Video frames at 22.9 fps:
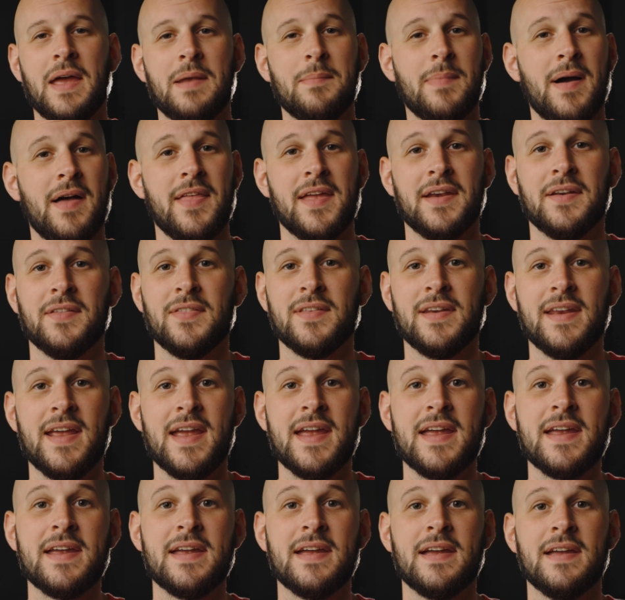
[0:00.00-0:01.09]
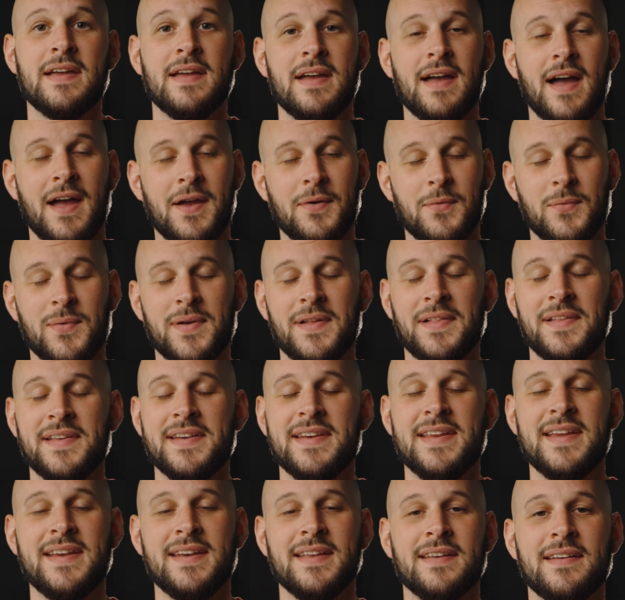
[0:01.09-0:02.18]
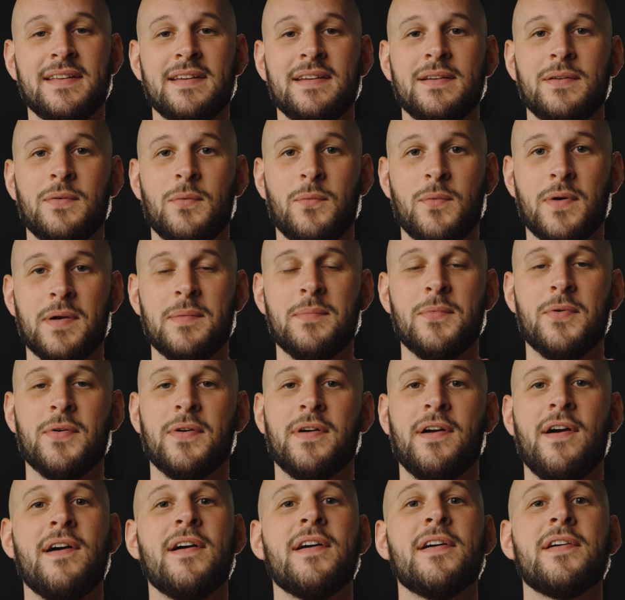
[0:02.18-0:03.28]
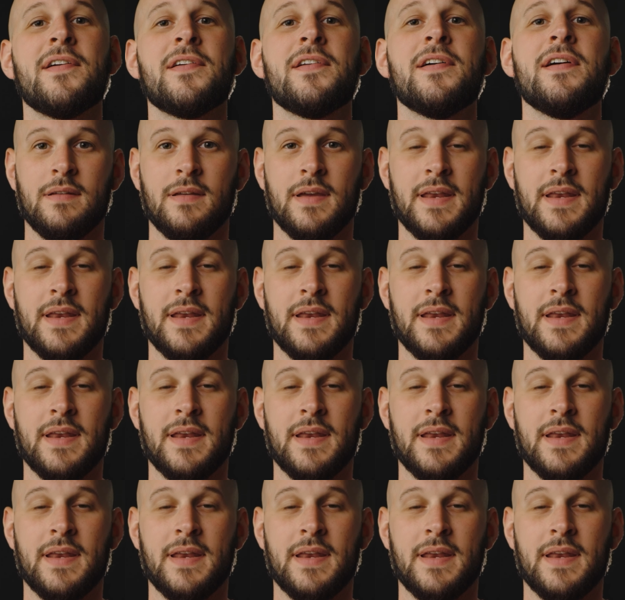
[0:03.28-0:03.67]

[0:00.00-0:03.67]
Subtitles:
And by the end of the day, I really needed one more card,